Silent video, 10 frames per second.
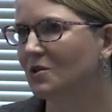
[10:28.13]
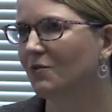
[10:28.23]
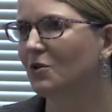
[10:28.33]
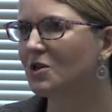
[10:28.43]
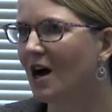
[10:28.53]
So
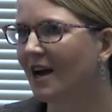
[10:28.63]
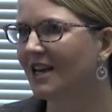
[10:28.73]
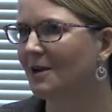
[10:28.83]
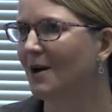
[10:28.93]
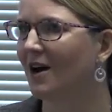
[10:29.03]
if you're
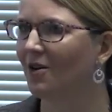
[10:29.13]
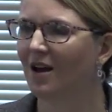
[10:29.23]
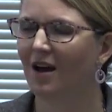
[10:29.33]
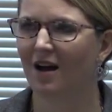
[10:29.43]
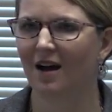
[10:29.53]
talking about
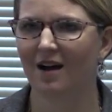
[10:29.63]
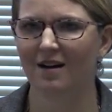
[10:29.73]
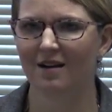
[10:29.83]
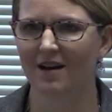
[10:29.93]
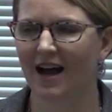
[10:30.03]

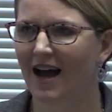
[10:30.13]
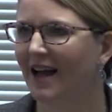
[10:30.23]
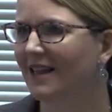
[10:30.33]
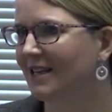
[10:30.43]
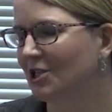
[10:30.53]
a
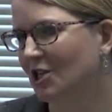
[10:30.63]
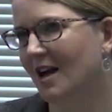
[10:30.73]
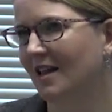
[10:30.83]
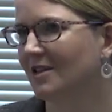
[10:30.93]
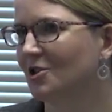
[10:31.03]
highly
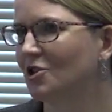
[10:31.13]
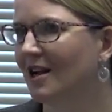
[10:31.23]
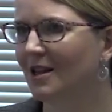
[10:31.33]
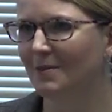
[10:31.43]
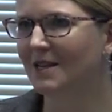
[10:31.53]
challenged
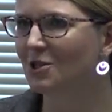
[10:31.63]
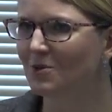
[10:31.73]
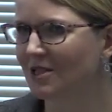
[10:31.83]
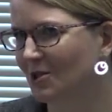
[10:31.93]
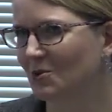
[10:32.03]

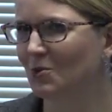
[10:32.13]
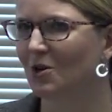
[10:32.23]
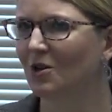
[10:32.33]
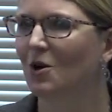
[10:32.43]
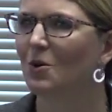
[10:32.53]
elementary
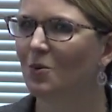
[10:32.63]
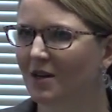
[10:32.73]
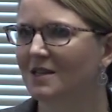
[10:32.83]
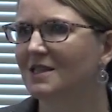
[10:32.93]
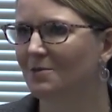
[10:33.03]
school,
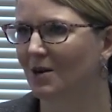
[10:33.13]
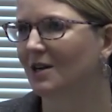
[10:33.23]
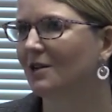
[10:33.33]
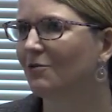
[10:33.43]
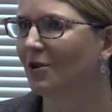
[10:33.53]
what is the
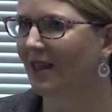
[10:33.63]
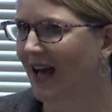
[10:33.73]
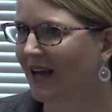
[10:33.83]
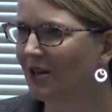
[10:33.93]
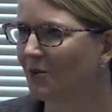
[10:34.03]
market for
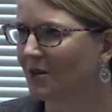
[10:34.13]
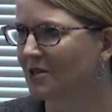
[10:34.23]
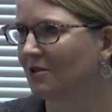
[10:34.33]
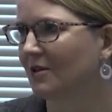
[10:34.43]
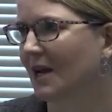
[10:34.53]
that? You want
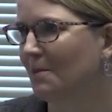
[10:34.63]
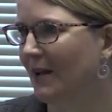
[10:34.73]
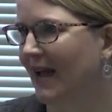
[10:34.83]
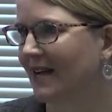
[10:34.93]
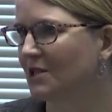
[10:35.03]
to look at
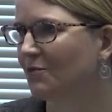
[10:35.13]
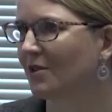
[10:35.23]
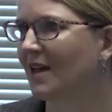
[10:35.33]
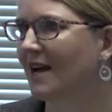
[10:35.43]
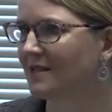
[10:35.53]
bands
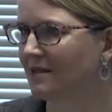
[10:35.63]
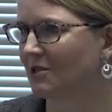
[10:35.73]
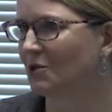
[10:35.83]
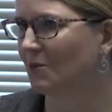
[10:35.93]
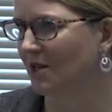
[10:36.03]
for that
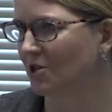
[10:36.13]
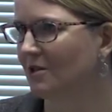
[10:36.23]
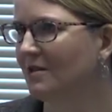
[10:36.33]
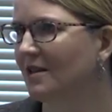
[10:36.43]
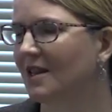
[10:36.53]

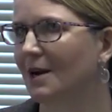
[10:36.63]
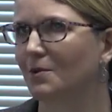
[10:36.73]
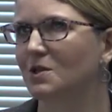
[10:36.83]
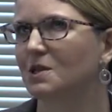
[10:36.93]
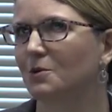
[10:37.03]
situation that that
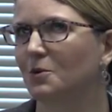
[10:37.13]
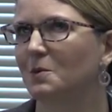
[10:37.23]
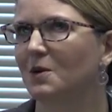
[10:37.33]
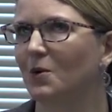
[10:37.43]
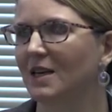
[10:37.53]
principal
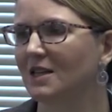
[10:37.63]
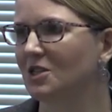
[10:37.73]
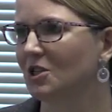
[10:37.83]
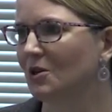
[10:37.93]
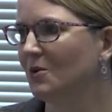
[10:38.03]
will be going
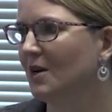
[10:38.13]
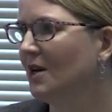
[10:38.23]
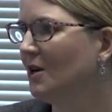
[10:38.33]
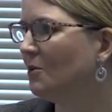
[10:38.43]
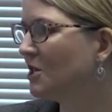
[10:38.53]
into
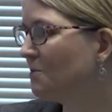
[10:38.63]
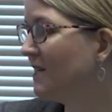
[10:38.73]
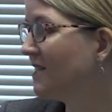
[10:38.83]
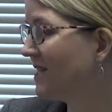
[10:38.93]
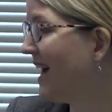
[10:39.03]
which
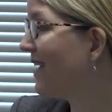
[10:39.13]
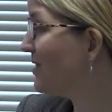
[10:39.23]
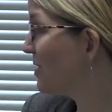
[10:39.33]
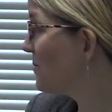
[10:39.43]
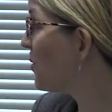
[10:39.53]
speaks to
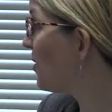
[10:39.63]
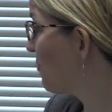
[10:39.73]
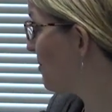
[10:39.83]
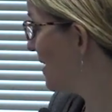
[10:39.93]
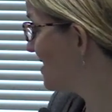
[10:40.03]
having some more
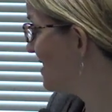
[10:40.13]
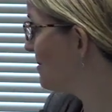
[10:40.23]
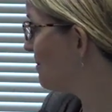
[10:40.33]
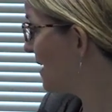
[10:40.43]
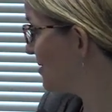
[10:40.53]
information
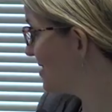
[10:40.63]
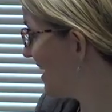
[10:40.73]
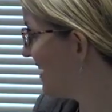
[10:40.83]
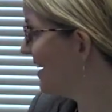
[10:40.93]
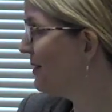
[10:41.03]
and better
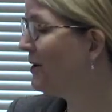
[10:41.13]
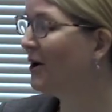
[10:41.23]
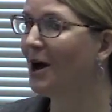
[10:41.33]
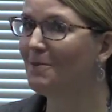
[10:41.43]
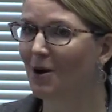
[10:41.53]
data
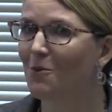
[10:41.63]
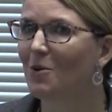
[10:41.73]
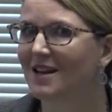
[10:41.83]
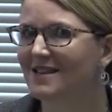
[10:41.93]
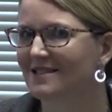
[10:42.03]
about
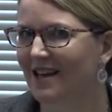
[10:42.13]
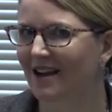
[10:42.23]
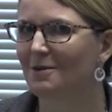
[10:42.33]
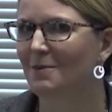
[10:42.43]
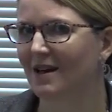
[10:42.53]
what is
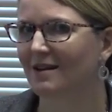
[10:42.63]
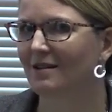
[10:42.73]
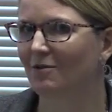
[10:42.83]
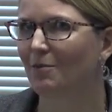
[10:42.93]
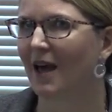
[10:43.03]
that
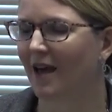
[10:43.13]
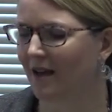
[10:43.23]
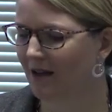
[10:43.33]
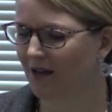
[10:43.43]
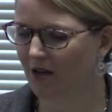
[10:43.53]
competitive
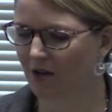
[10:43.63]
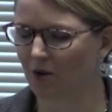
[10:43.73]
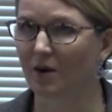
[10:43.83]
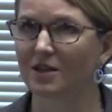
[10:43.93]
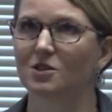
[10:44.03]
pay
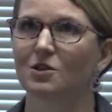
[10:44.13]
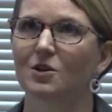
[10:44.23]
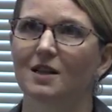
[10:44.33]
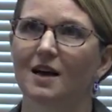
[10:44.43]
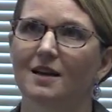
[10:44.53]
going to
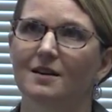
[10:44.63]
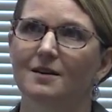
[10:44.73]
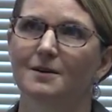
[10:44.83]
look like.